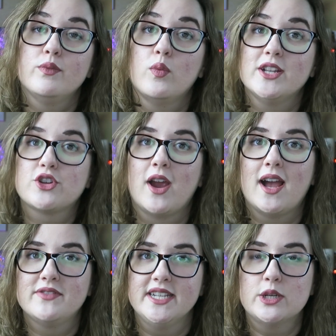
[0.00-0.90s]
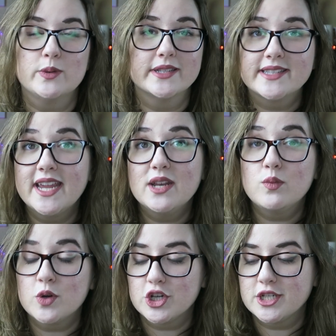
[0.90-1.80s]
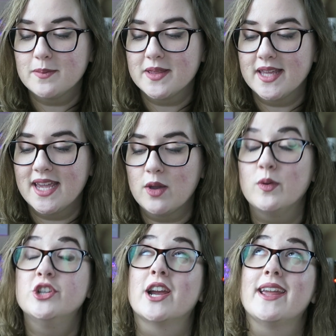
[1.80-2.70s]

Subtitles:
witchcraft equals Satan worship thing, which